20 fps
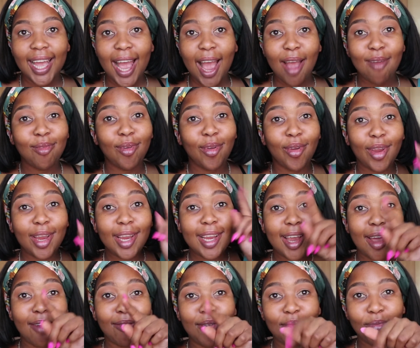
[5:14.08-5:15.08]
I'm
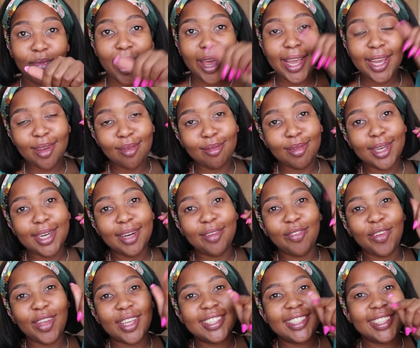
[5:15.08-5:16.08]
coming back. I'm gonna
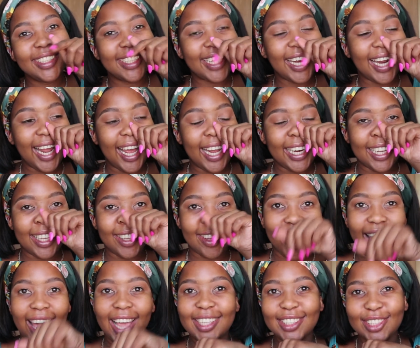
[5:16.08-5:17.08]
fetch another
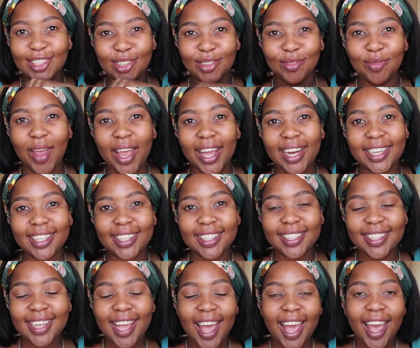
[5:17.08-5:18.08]
eyeshadow
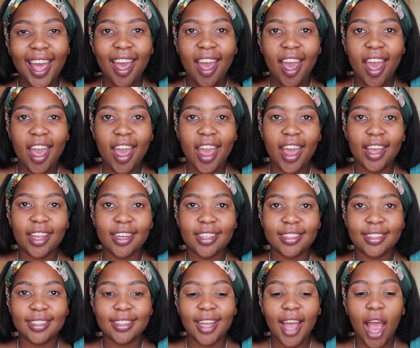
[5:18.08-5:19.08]
palette,
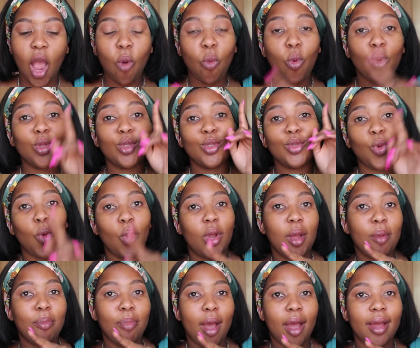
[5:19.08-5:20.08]
and I won't talk
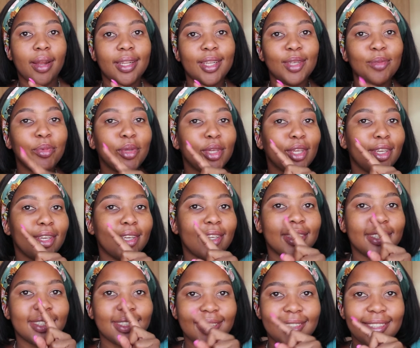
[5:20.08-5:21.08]
about it
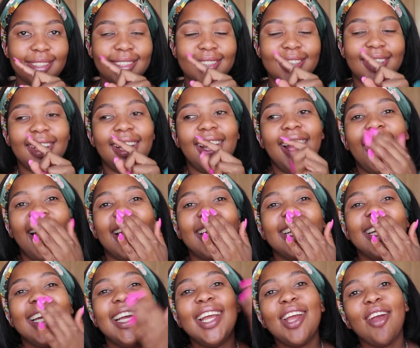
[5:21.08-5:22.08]
because
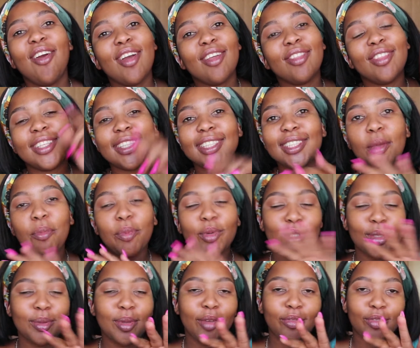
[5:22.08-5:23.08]
this is supposed
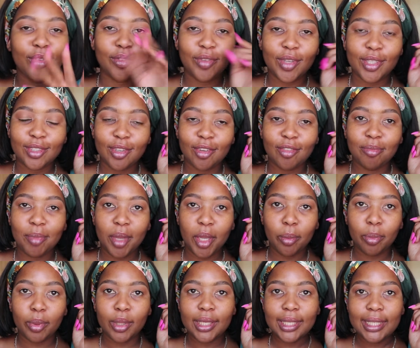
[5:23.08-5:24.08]
to be a full face of
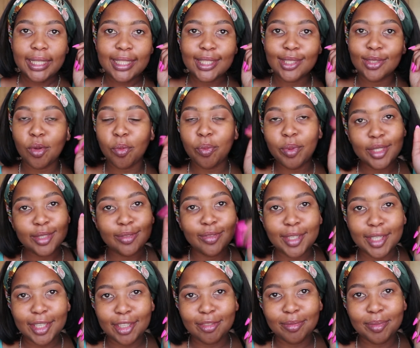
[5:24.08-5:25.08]
Maybelline, so please
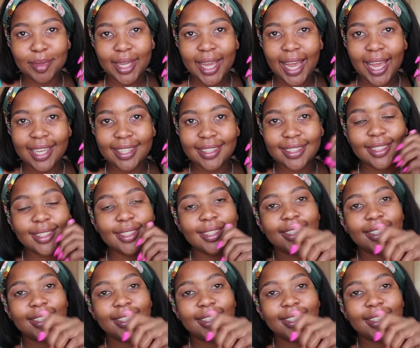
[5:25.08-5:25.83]
forgive me, guys.